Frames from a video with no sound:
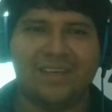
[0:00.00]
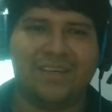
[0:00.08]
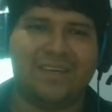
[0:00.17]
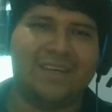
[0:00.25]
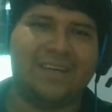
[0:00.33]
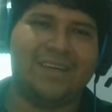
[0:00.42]

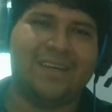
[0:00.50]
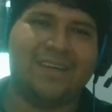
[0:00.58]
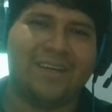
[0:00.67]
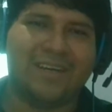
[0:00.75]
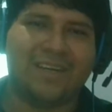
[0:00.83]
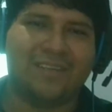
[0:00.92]

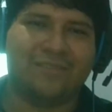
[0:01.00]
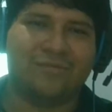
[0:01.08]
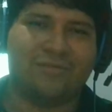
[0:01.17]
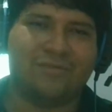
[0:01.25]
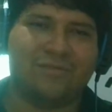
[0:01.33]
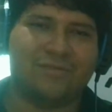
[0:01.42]
I
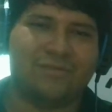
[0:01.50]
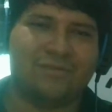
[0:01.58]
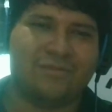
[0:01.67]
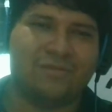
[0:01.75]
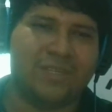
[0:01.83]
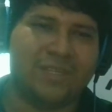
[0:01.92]
just
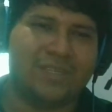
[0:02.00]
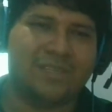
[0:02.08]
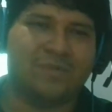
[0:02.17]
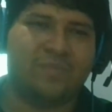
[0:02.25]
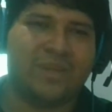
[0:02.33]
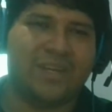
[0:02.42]
will
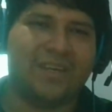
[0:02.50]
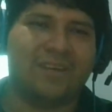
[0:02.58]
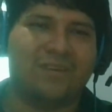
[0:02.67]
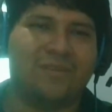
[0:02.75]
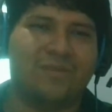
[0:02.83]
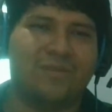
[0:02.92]
explain
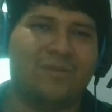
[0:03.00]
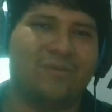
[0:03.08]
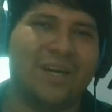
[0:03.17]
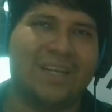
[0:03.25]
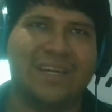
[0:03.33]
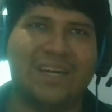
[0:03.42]

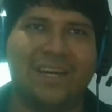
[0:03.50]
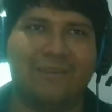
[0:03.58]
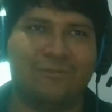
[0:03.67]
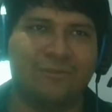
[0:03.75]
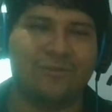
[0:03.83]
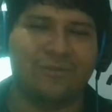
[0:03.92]
what I
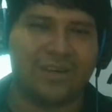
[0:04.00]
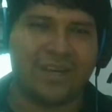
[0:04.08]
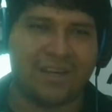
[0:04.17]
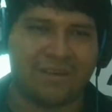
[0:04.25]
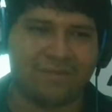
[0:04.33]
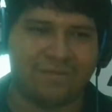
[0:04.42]
would
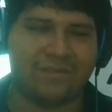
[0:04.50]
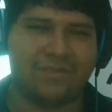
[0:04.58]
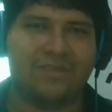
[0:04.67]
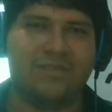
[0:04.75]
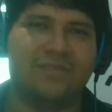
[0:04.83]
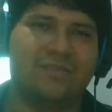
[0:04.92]
have
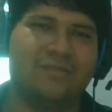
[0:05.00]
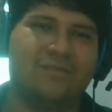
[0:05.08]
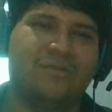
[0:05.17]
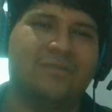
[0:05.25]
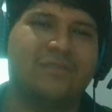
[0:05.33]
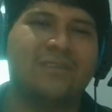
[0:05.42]

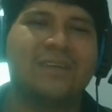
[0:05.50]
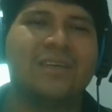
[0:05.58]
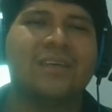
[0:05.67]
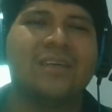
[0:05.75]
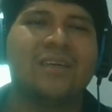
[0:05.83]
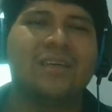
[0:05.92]
done.
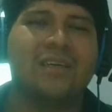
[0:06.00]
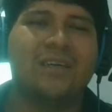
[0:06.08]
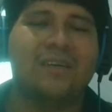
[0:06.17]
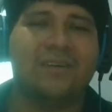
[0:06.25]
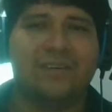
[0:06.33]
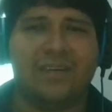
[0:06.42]

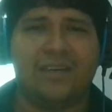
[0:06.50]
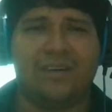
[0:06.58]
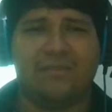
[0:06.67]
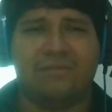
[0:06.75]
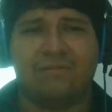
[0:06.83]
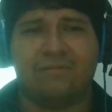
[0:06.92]

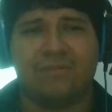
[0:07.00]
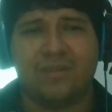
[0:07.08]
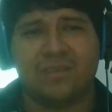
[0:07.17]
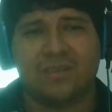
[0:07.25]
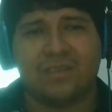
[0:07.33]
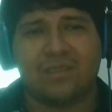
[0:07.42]
Okay,
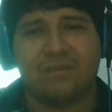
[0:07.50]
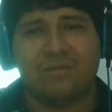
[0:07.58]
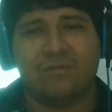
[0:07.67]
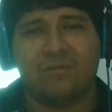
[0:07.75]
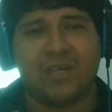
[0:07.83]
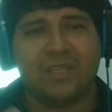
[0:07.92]
what
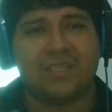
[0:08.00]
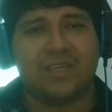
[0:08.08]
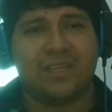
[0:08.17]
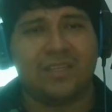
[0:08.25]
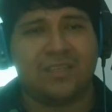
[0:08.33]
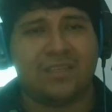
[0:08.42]
was
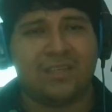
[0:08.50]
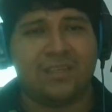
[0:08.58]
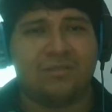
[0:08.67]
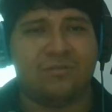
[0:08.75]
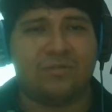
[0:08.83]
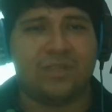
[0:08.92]
I
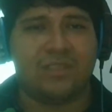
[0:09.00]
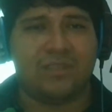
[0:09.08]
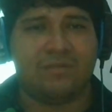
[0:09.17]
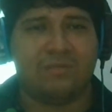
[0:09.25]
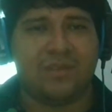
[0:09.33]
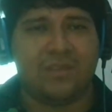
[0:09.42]
trying to
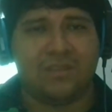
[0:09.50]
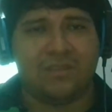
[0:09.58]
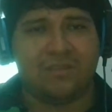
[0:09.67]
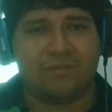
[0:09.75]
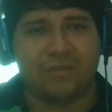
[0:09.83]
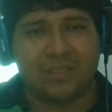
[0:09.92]
achieve
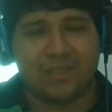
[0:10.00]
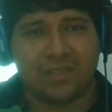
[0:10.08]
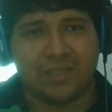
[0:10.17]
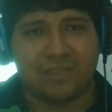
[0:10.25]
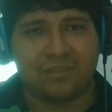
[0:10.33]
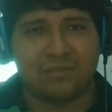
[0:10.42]
with this
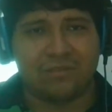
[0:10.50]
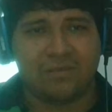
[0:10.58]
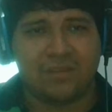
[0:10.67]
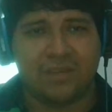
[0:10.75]
lesson